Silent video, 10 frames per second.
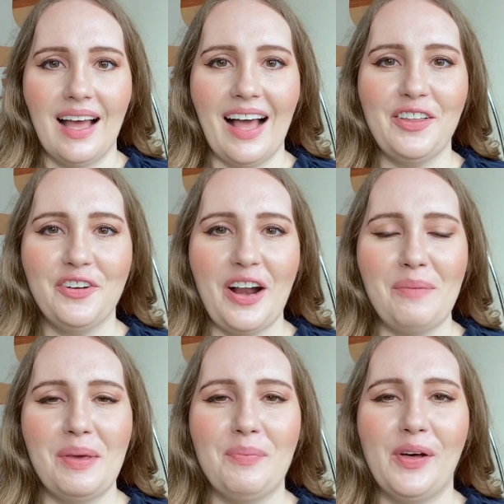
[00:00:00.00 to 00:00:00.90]
Hello
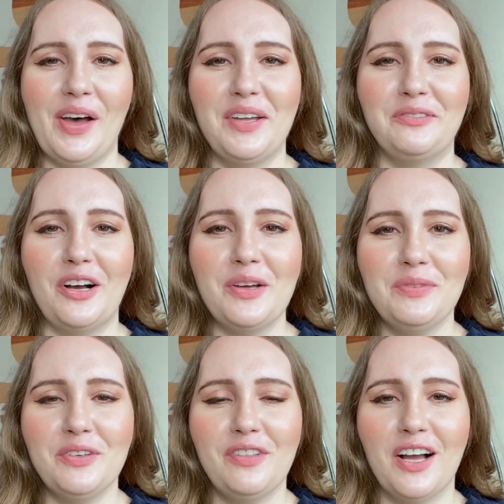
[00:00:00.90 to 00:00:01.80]
Internet people and
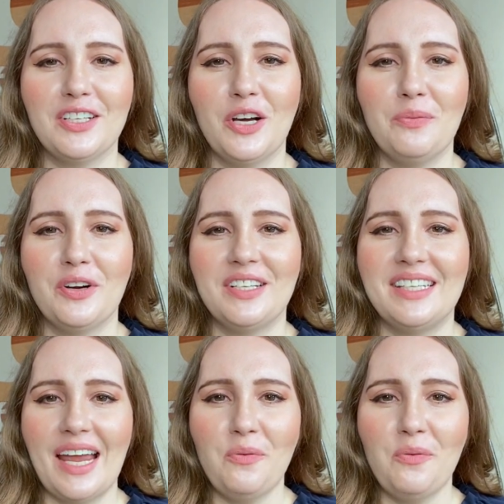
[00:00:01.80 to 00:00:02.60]
welcome to Vlogtober day